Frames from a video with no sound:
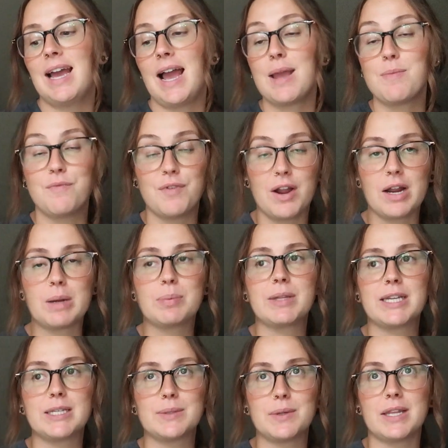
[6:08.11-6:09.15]
I'm very
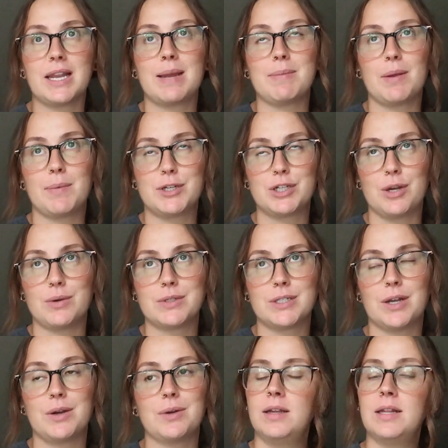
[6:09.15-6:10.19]
pleased with the name that we chose
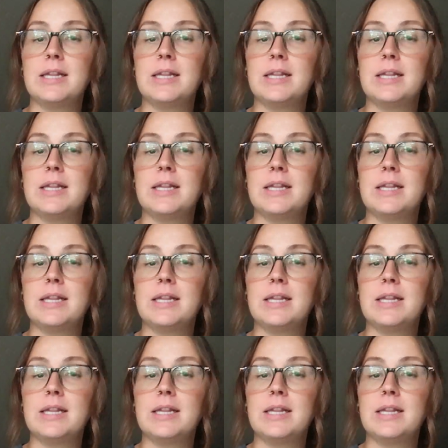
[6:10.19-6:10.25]
though.